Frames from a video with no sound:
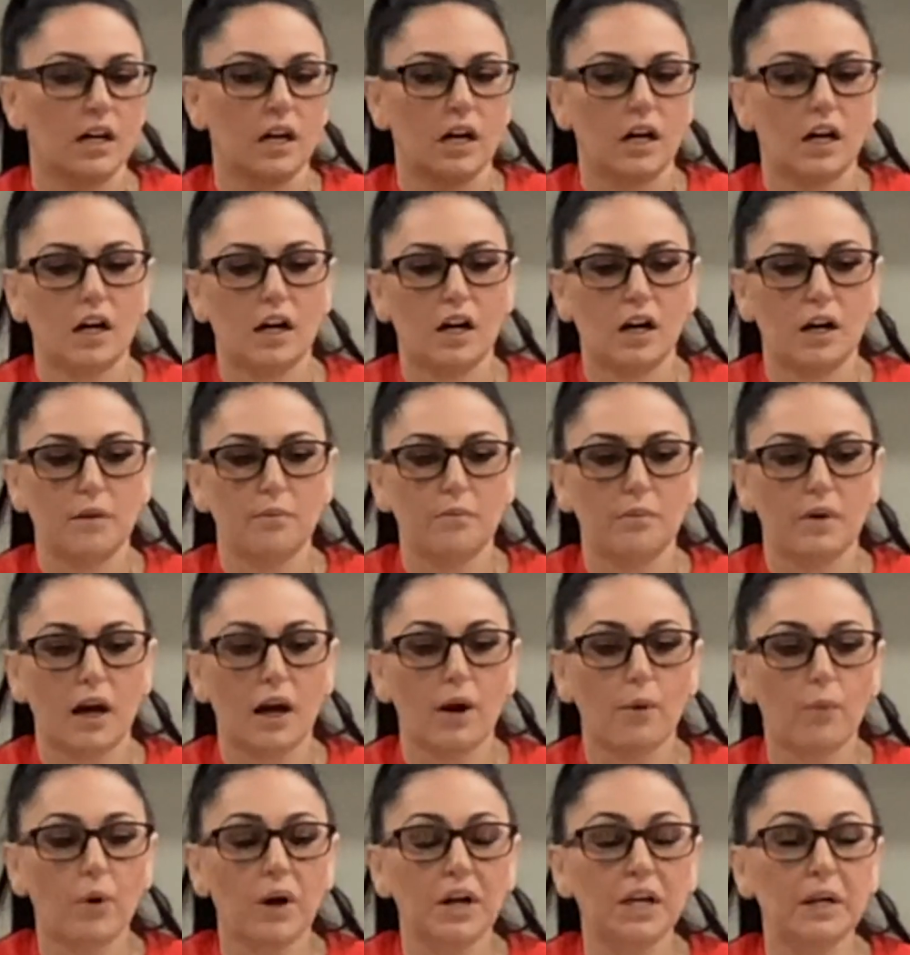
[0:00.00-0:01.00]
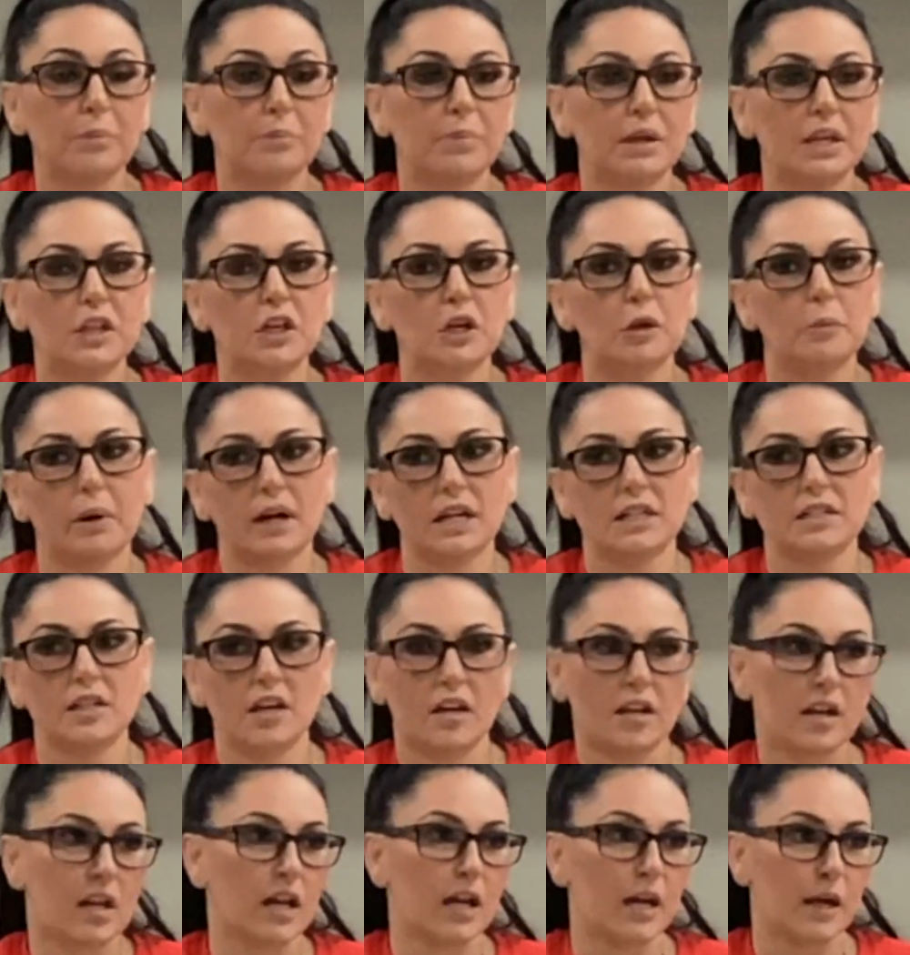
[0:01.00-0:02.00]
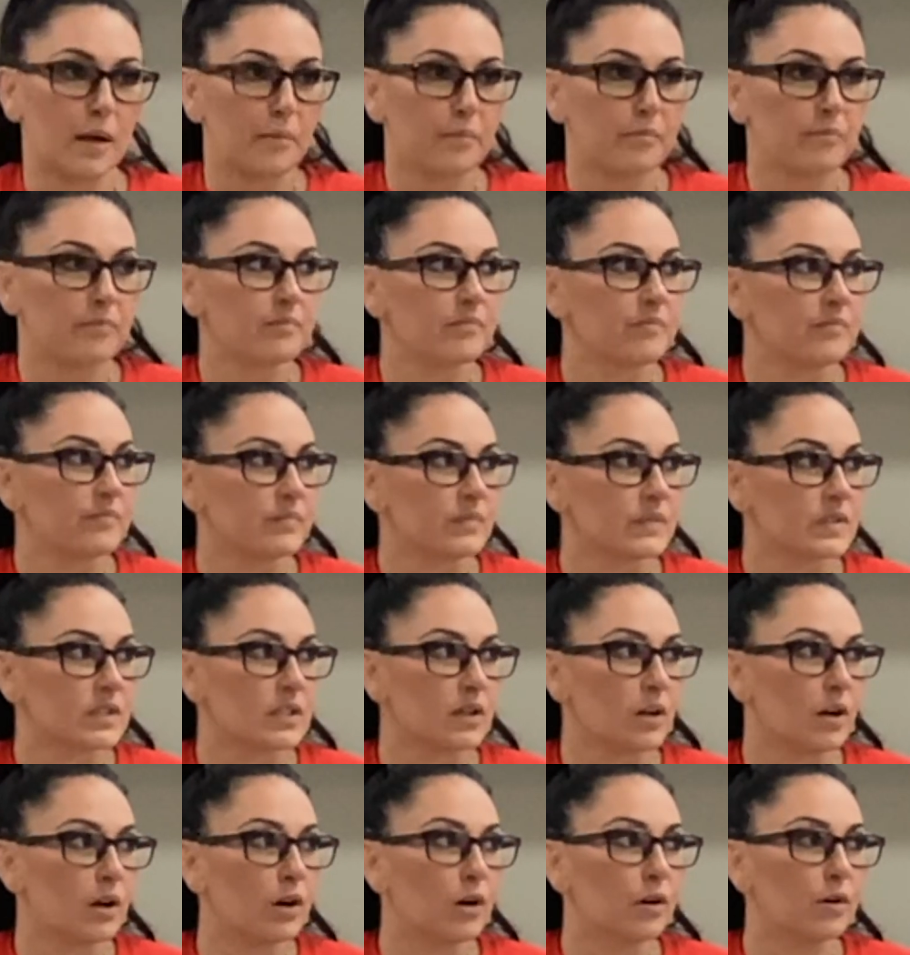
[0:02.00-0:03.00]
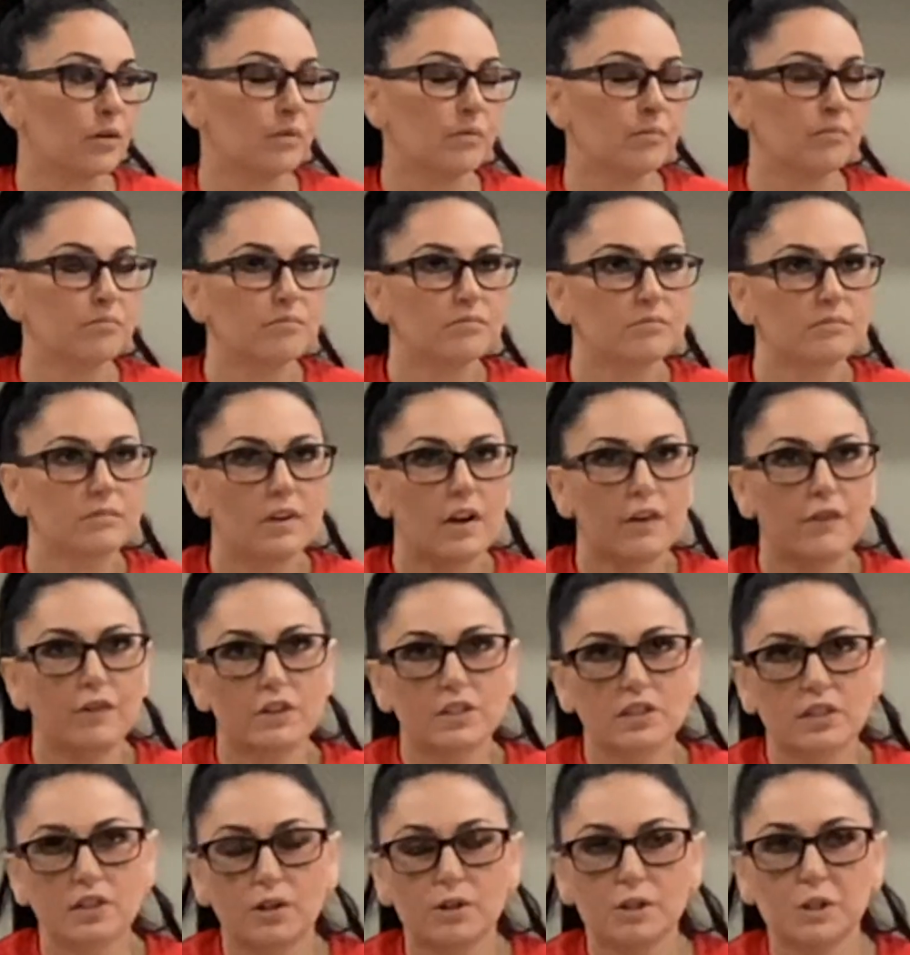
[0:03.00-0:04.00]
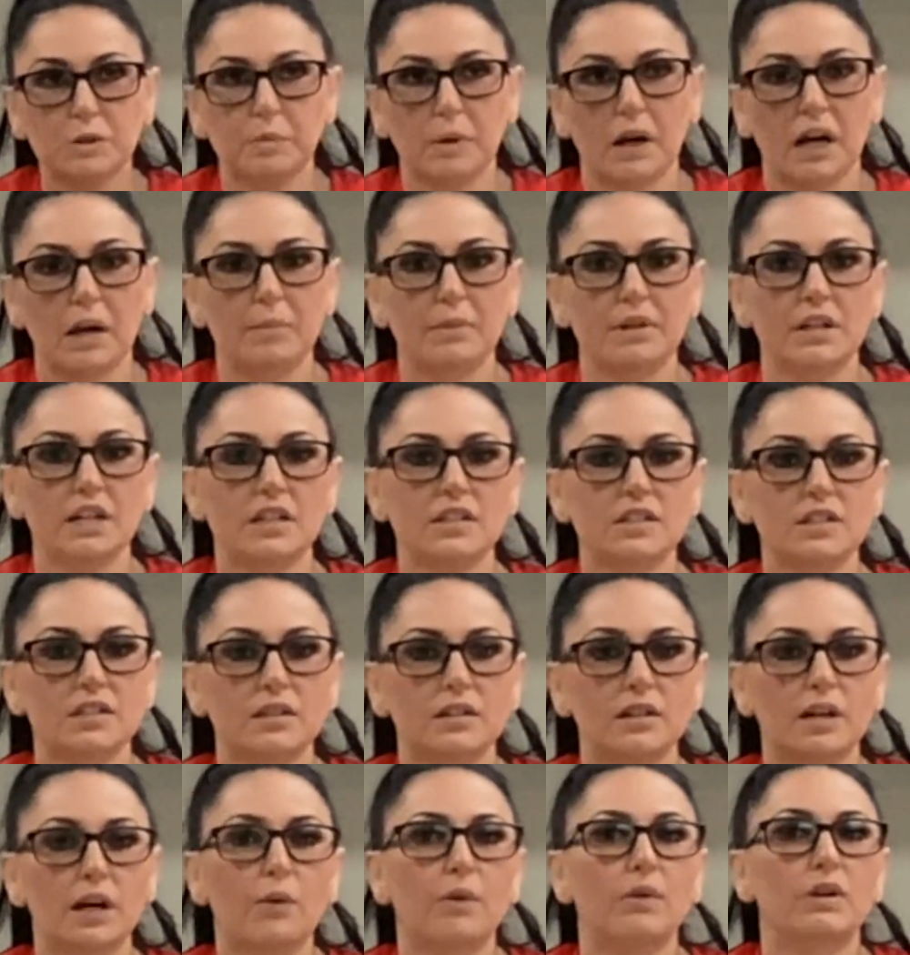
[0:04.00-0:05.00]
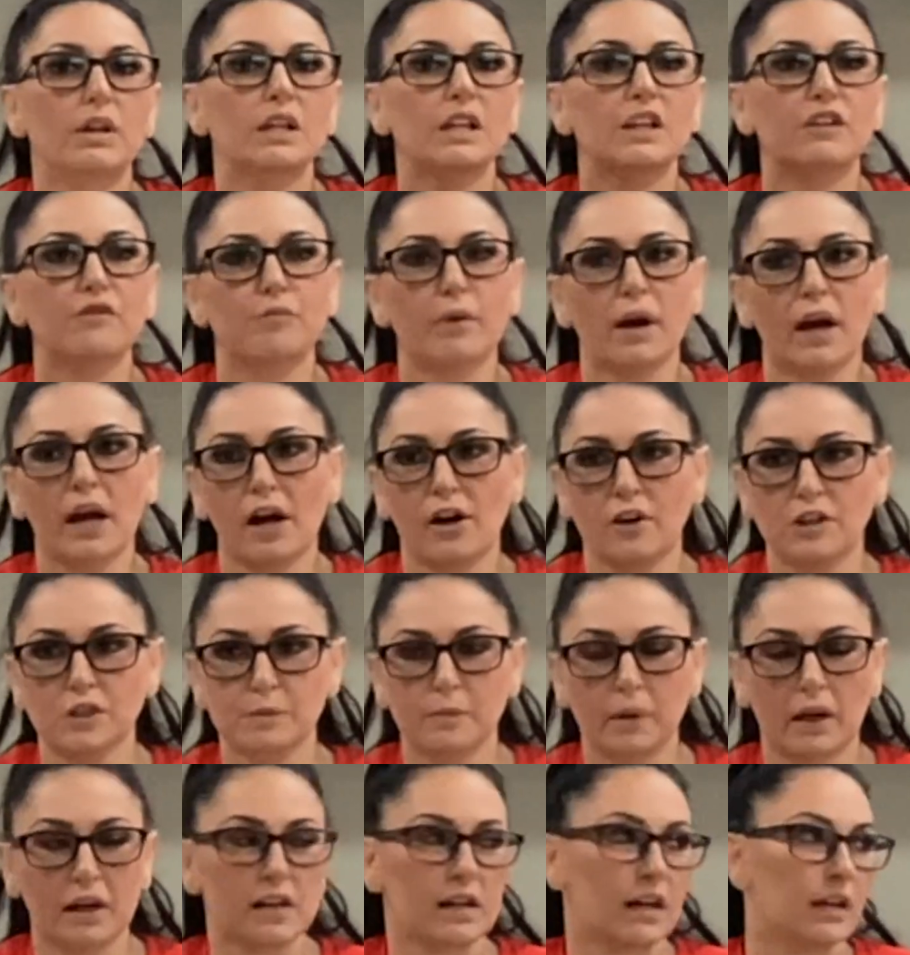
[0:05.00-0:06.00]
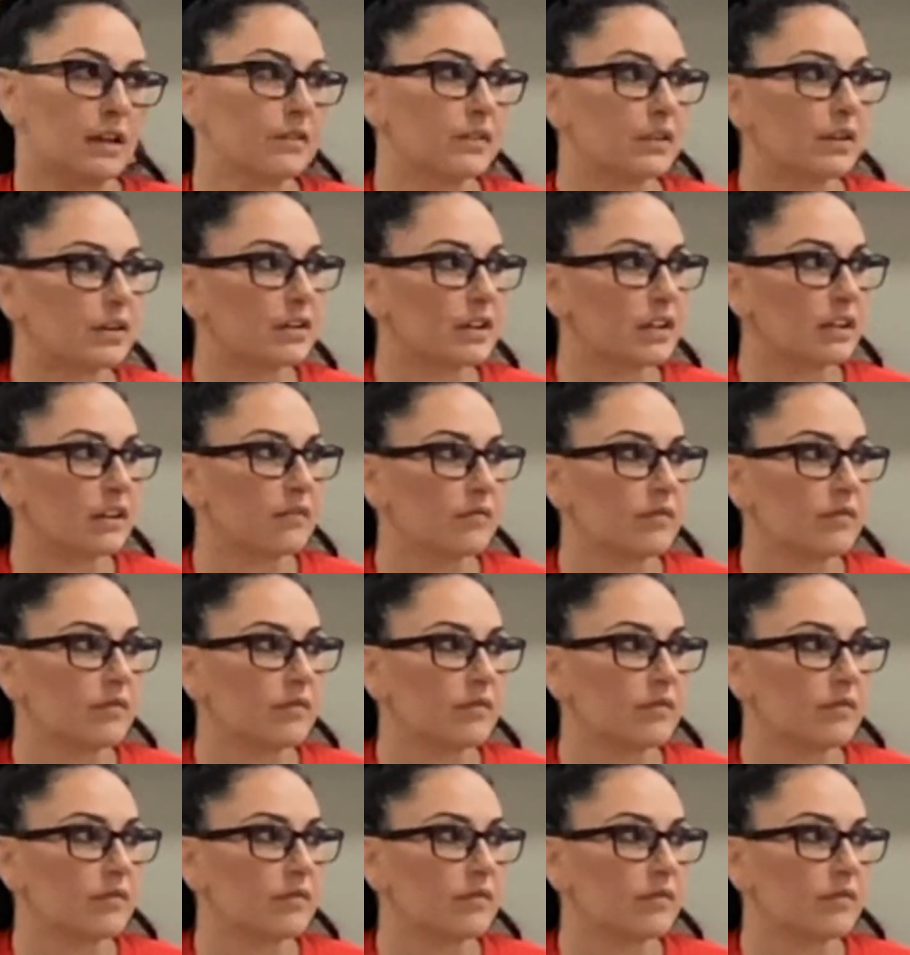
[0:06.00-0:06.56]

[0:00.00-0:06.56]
I want to be there by 10 a.m. So if it's close by Modesto, I want to leave my house by 9:30.